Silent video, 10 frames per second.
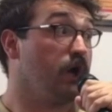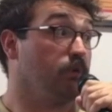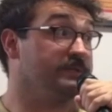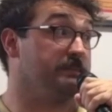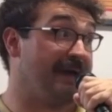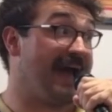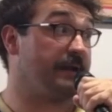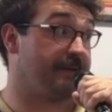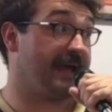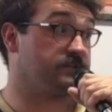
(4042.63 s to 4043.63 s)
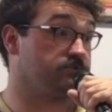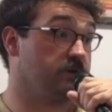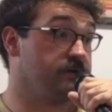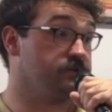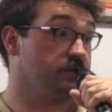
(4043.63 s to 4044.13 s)
With a bad pass
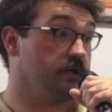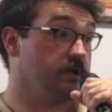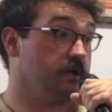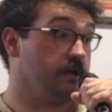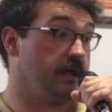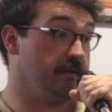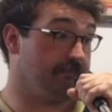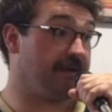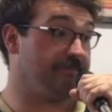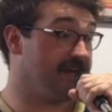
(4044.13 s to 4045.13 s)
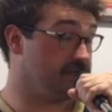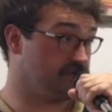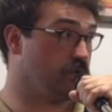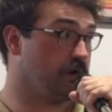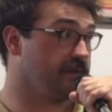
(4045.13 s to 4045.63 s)
rush, it might be
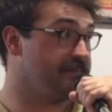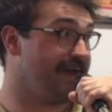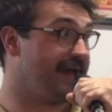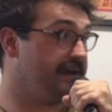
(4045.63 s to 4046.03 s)
historically bad.